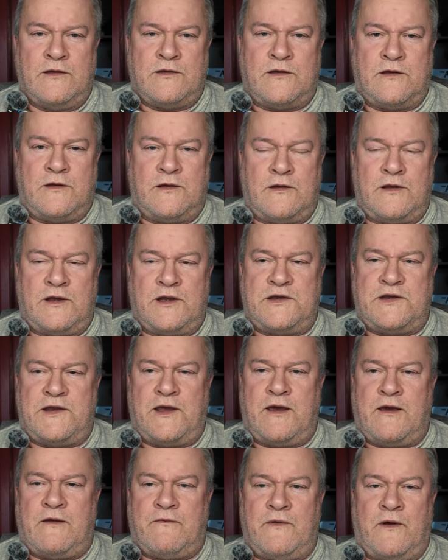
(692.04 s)
So unless
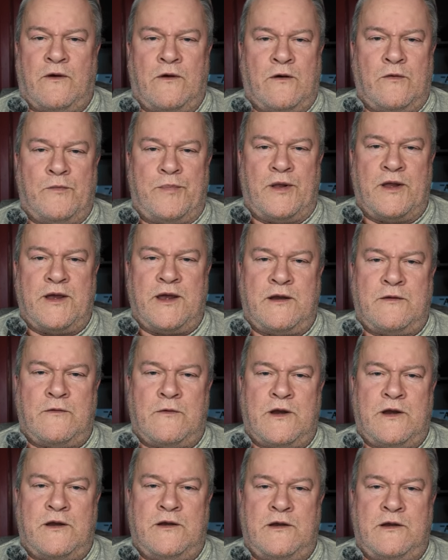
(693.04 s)
you have the whole plan
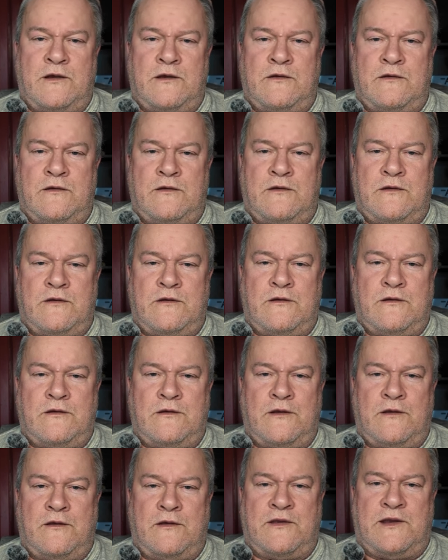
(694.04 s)
written in,
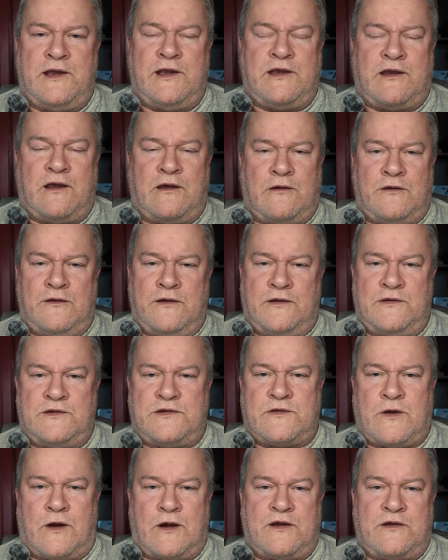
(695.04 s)
in detailed
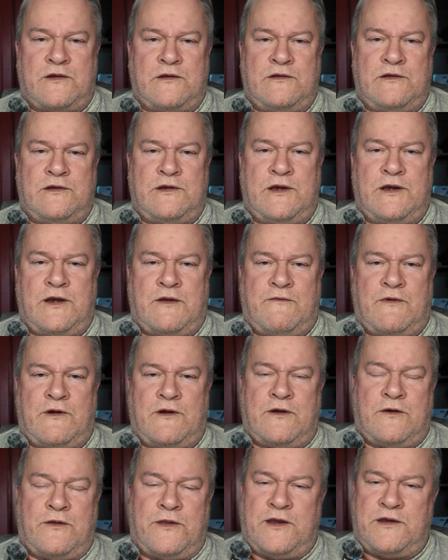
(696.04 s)
instructions, you never
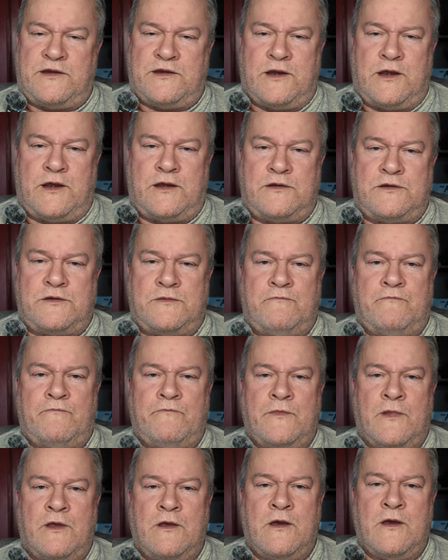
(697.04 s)
know. They change.
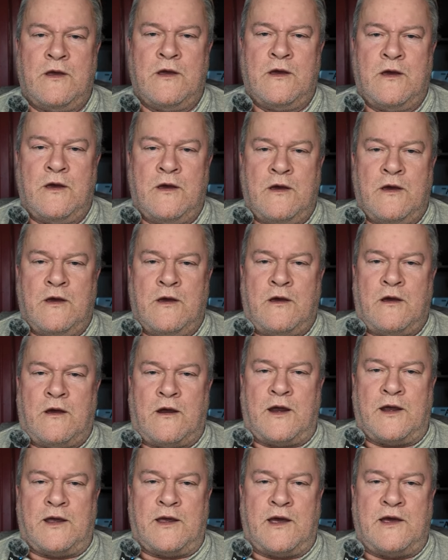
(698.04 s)

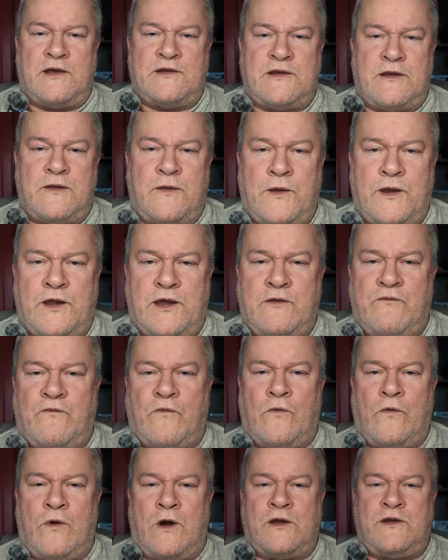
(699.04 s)
All right, guys, I thank you
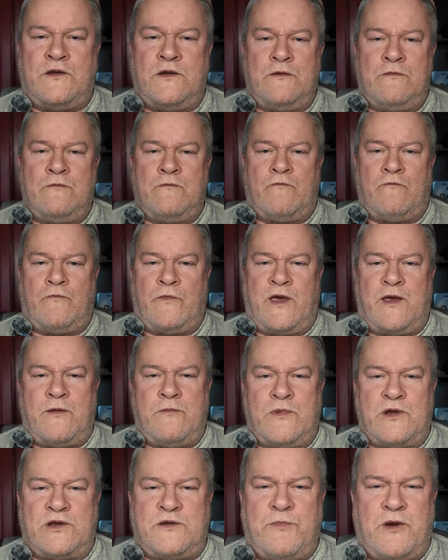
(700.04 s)
for watching.
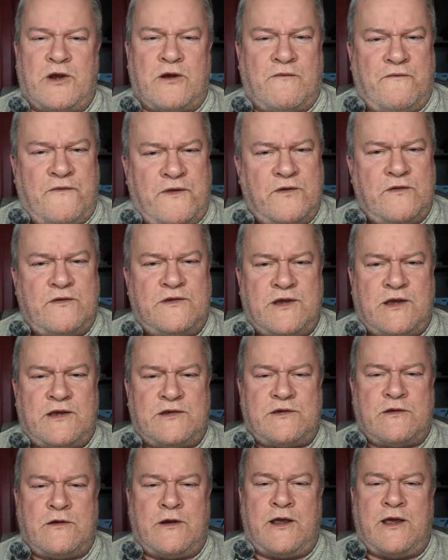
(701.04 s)
Had much better views
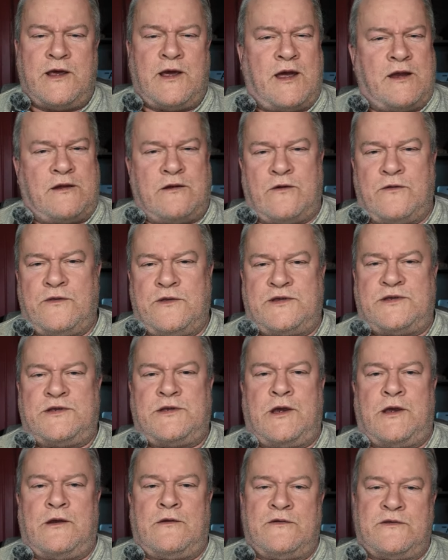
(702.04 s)
yesterday. I know this
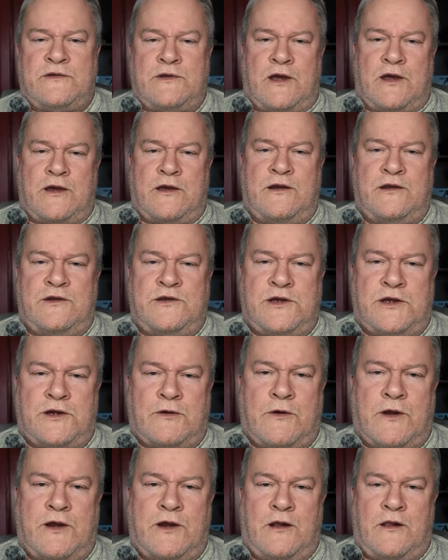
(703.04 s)
channel's not going to
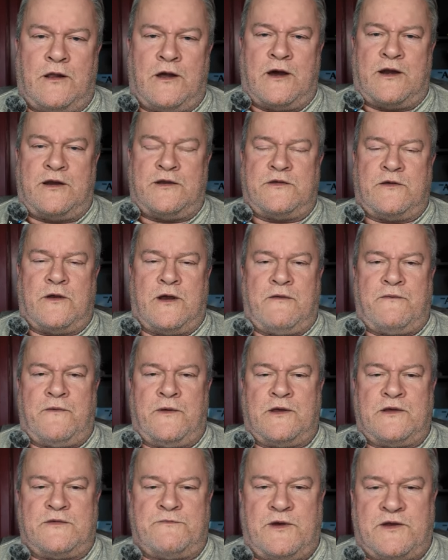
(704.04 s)
generate a lot of
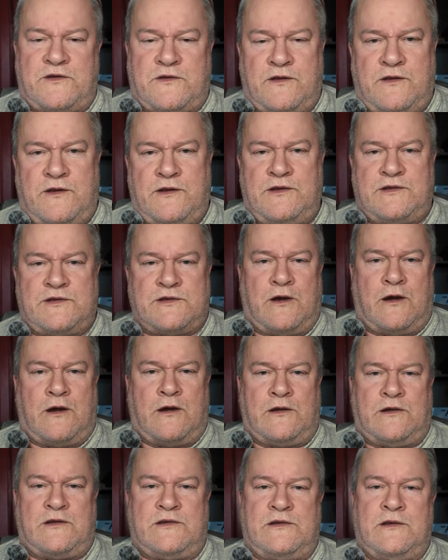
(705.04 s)
traffic, especially these
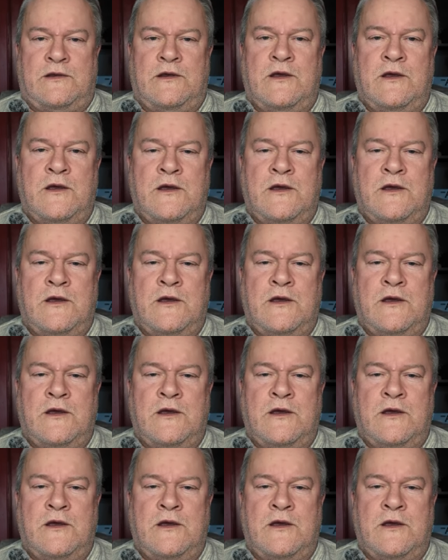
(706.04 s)
talks.